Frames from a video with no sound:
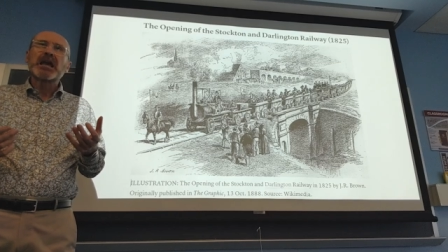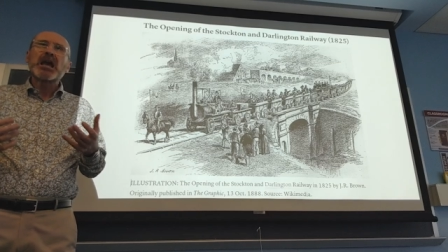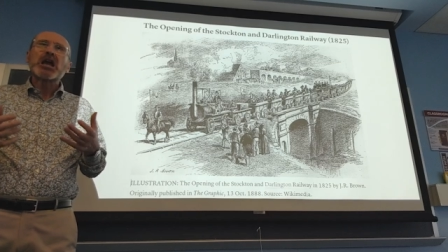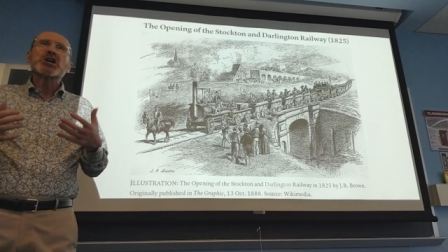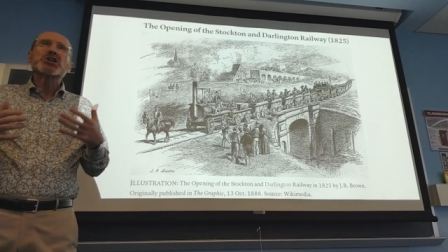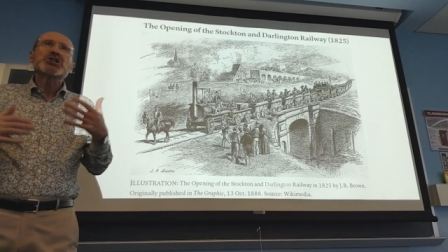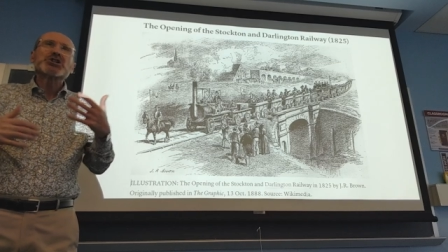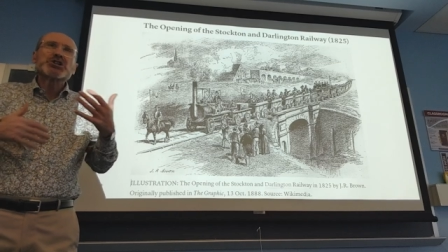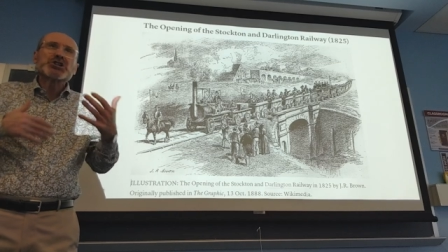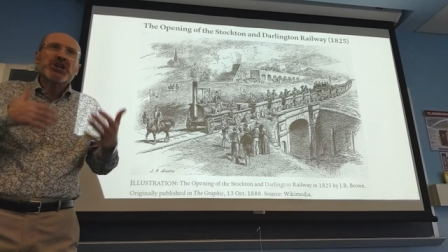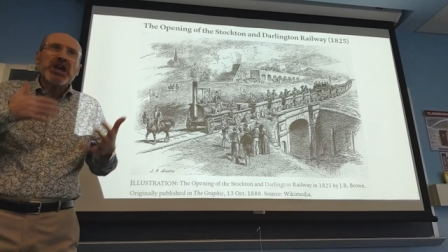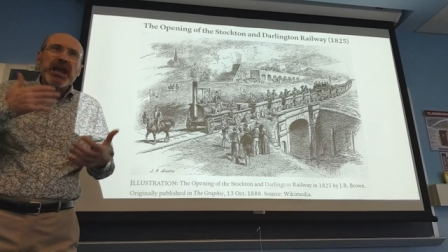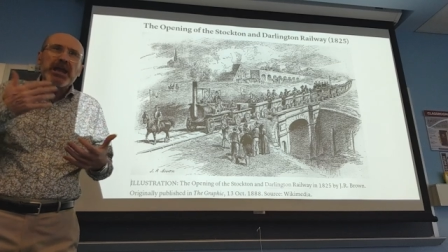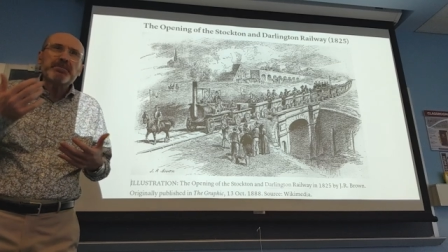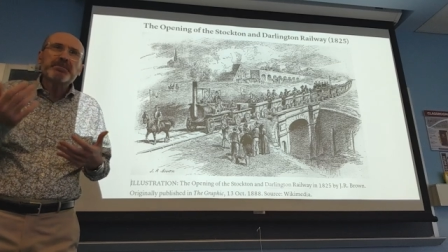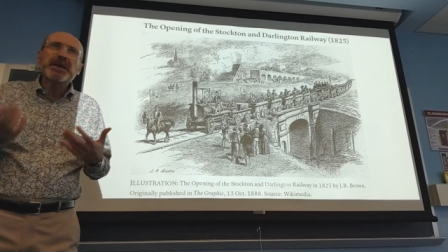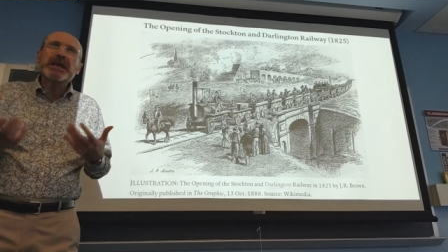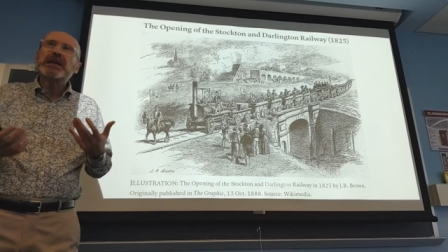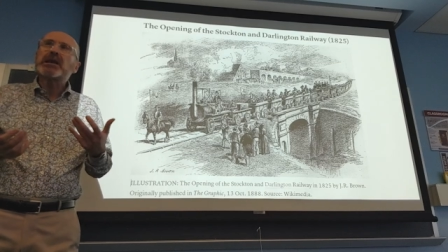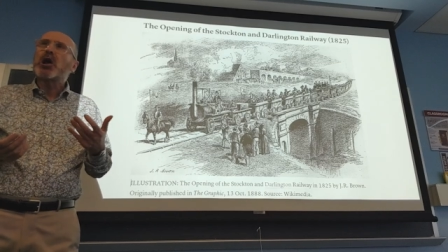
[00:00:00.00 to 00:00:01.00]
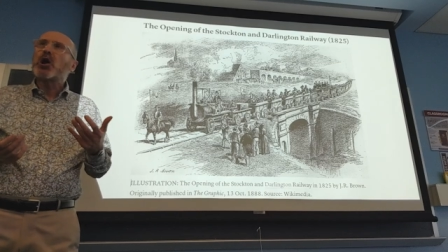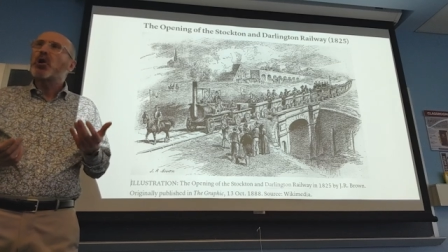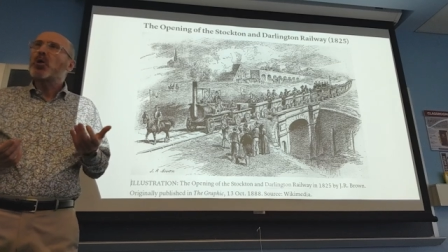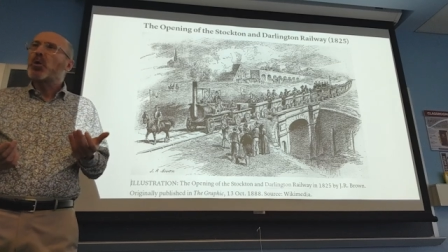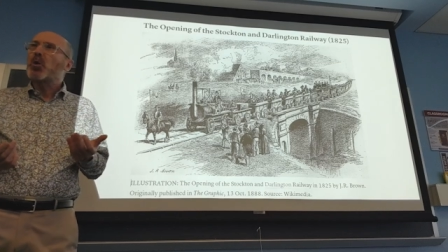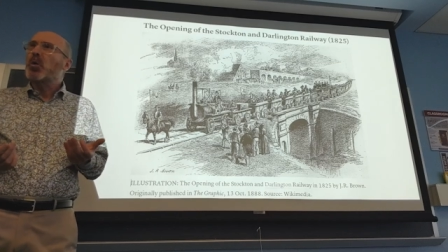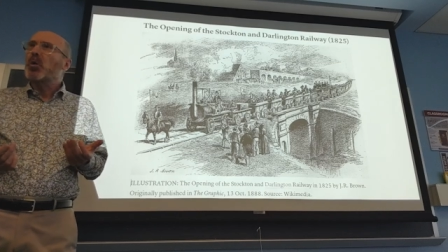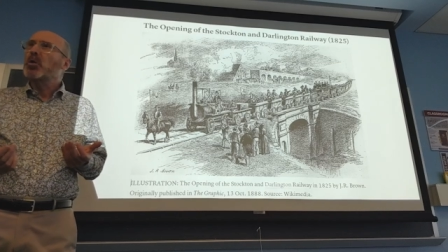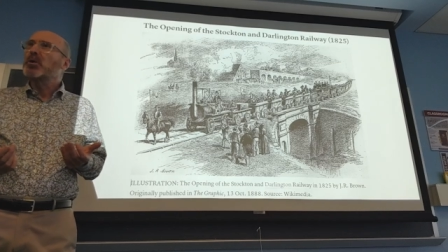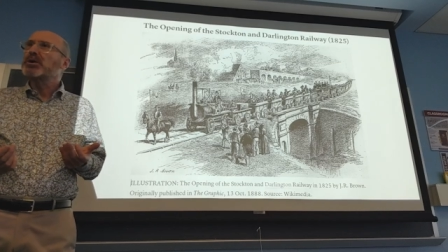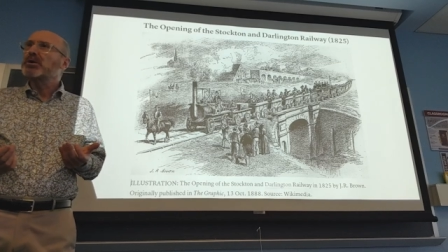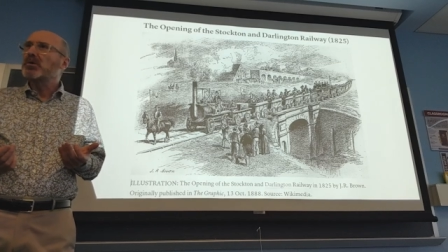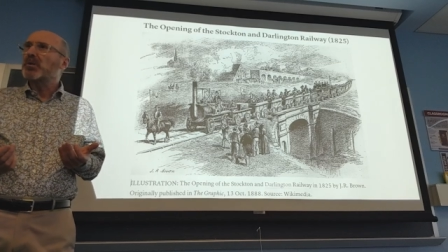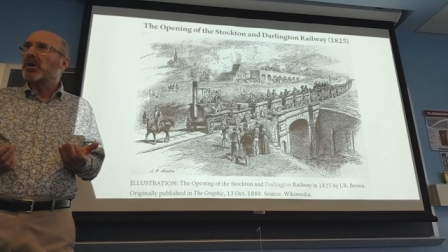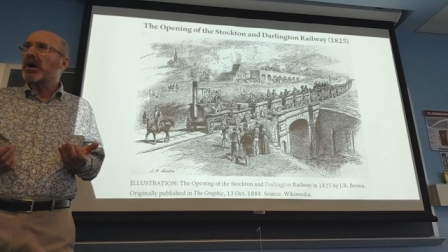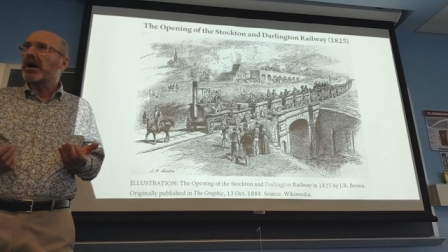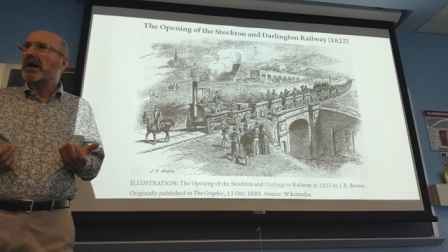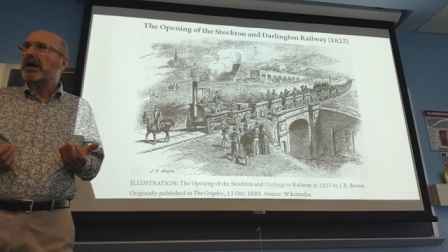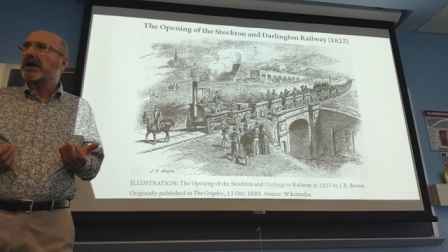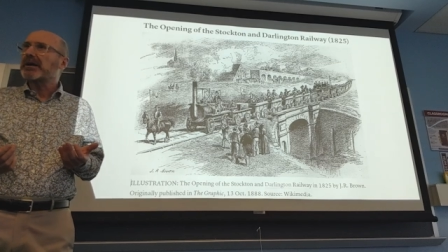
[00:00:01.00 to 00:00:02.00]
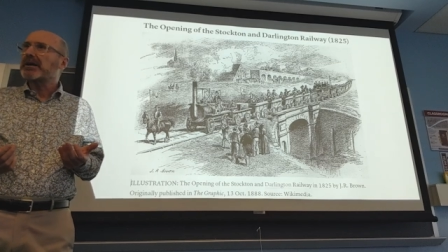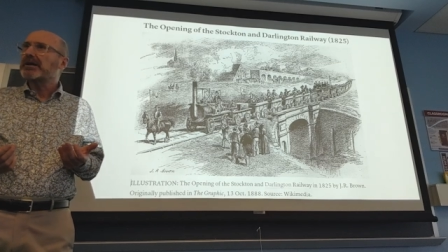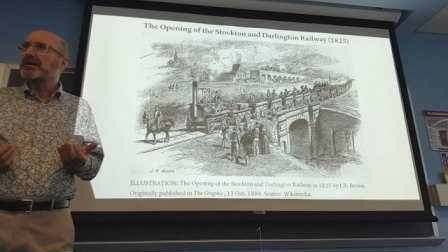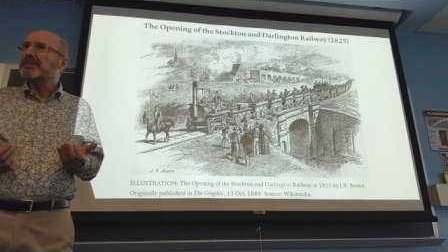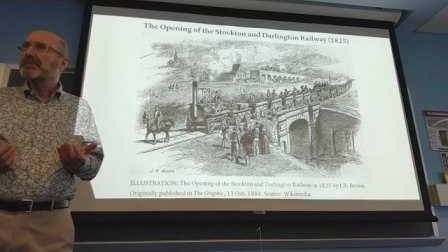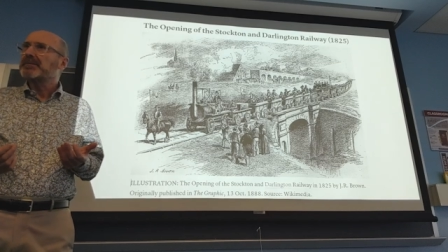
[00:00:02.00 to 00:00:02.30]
shaping who you are,